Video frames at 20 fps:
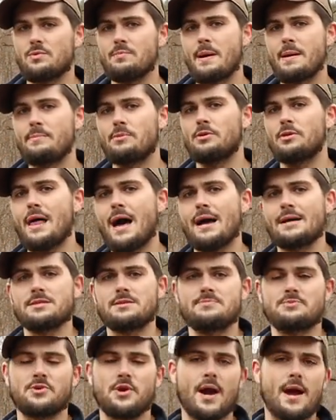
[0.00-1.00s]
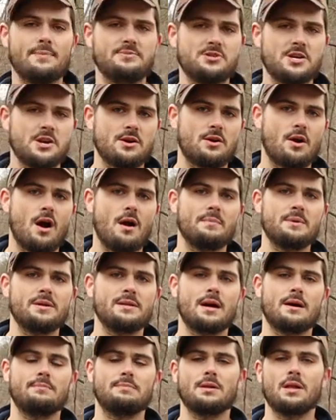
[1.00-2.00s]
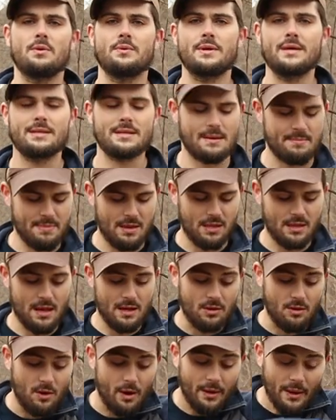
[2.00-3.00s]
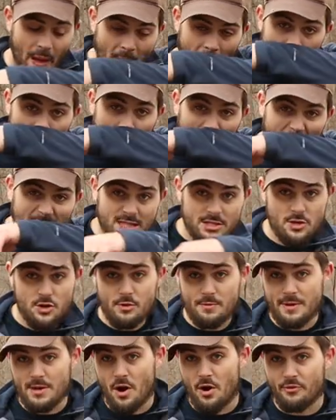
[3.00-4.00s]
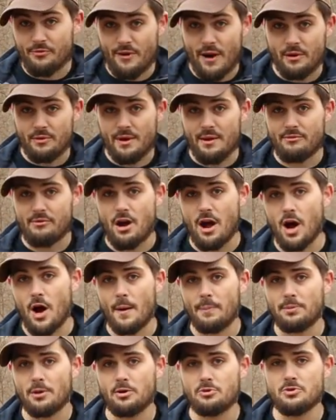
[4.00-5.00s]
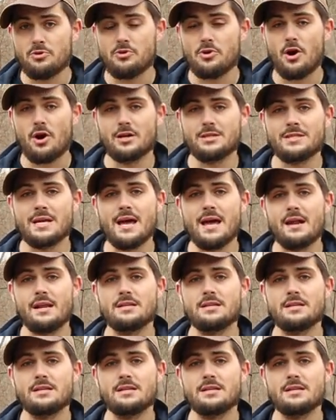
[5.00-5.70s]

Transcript: Remember, like, subscribe, share, comment down below, and hit that bell icon so you can be notified whenever I upload new content.